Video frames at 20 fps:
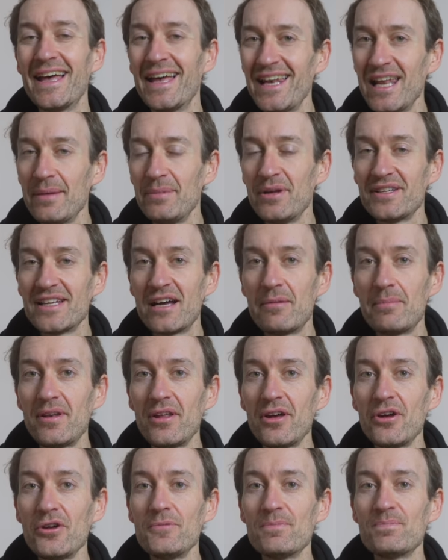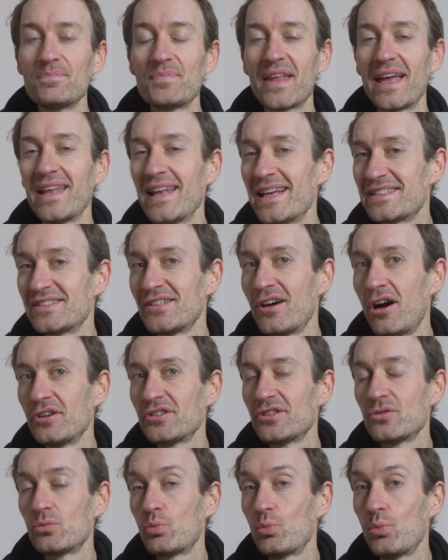let me know down below, and let's
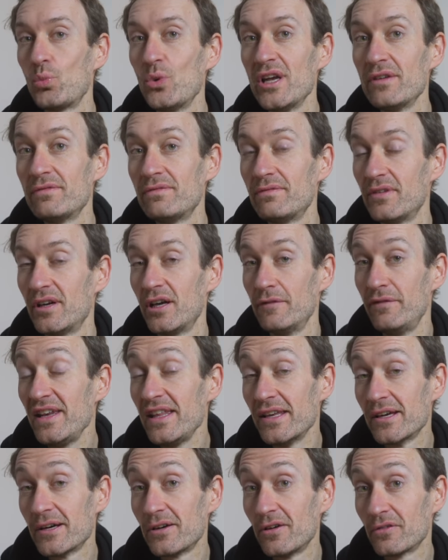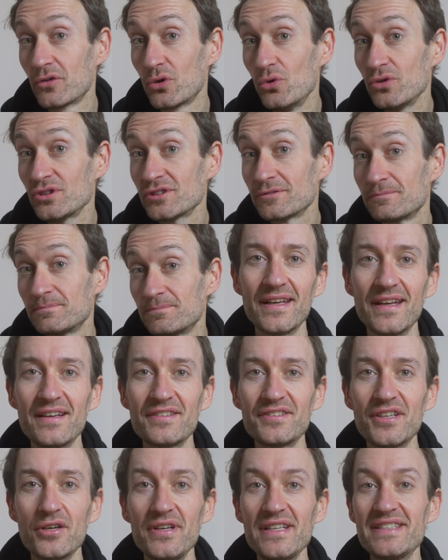start with Avilia, of course.
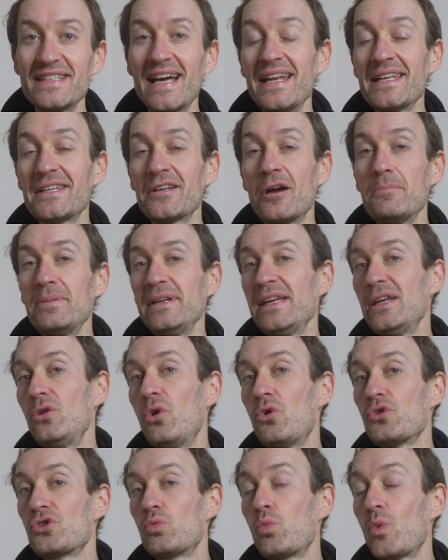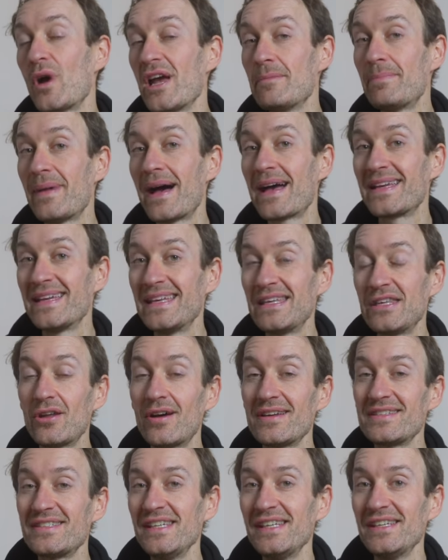So the Italian company launched way back in
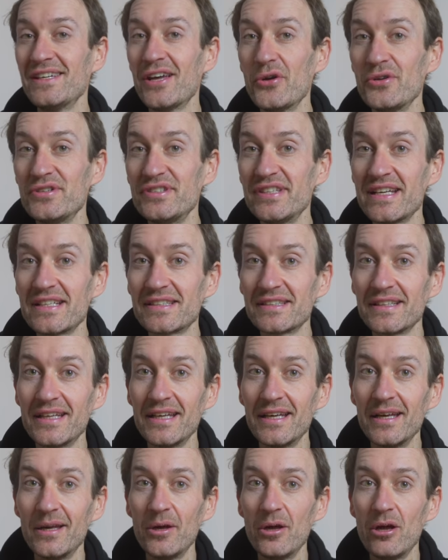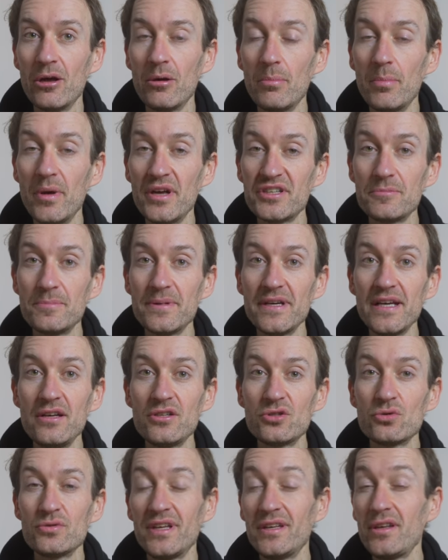1906, but it's a period
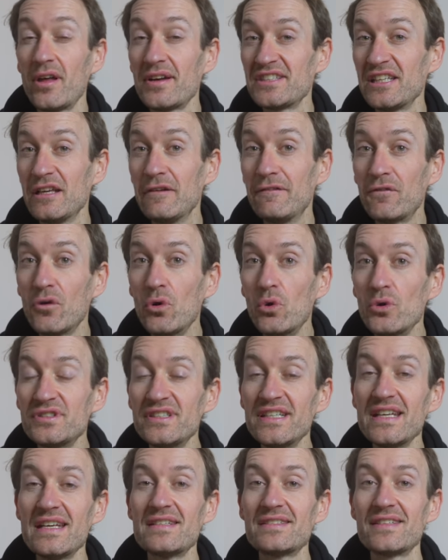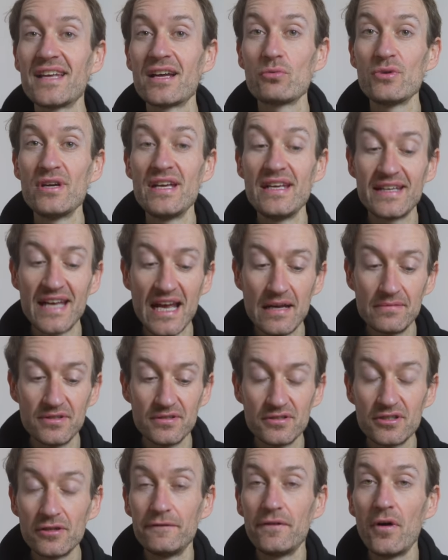during the 1940s that really came
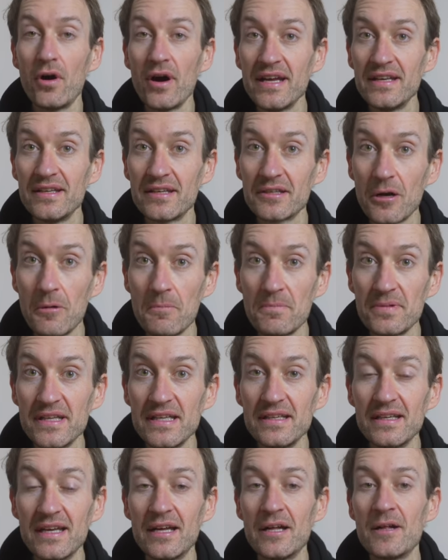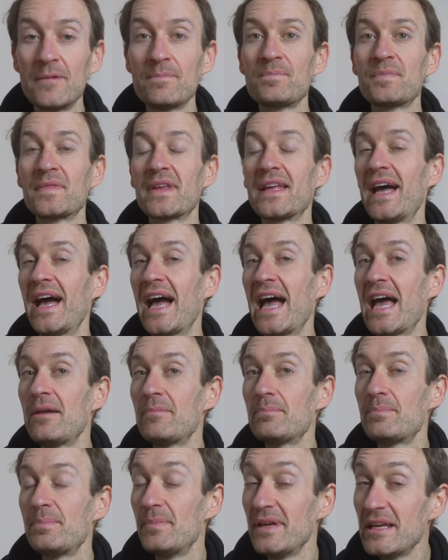to define the company,
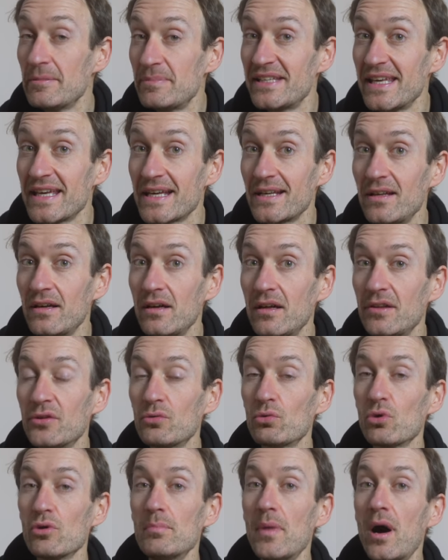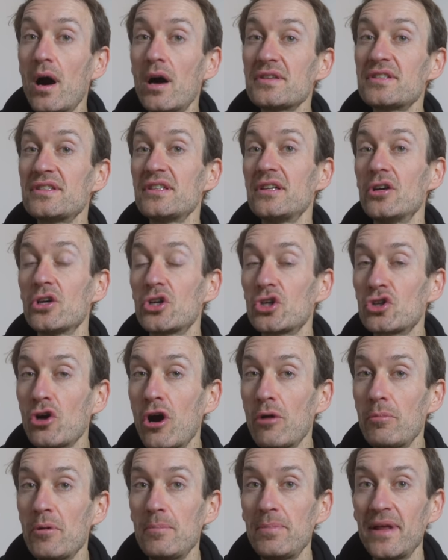and in particular, the Romata
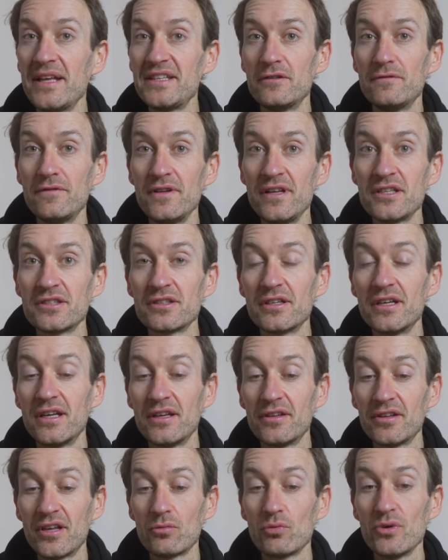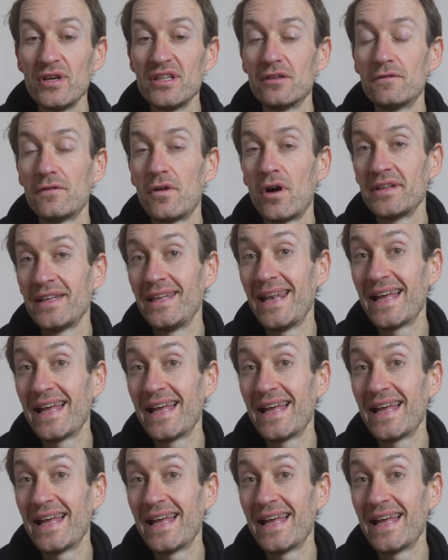copper-plated finish that really defined the